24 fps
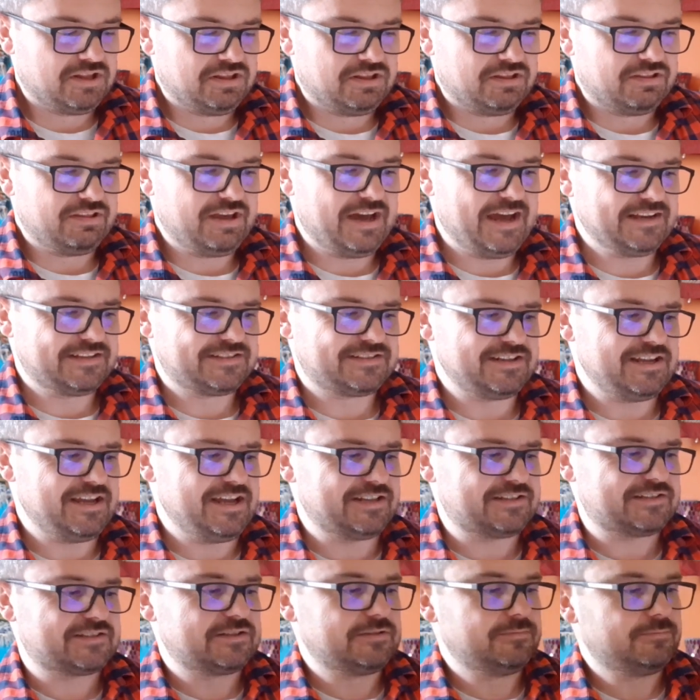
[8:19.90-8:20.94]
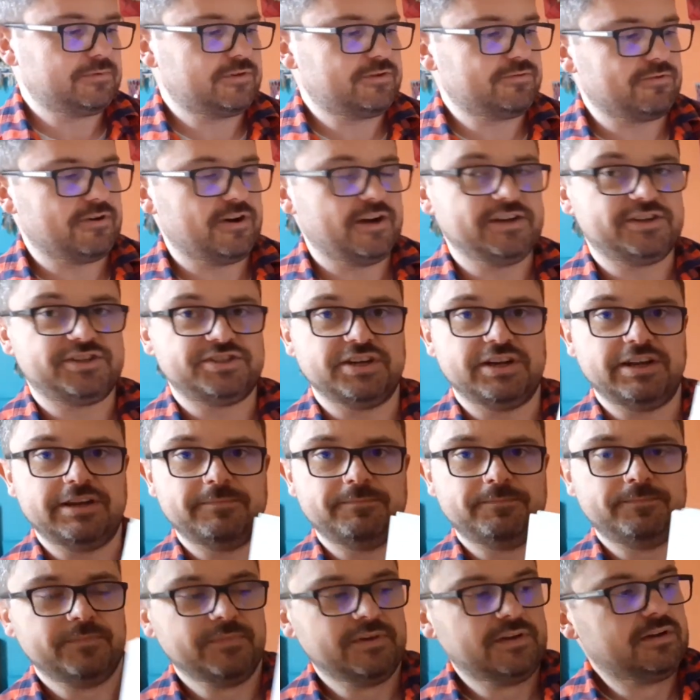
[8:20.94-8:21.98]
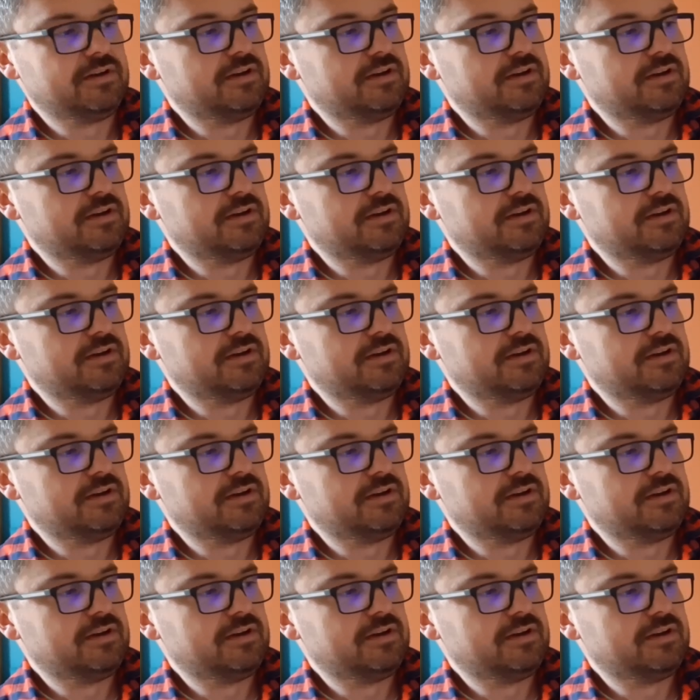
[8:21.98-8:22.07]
"That's it," cried Jim.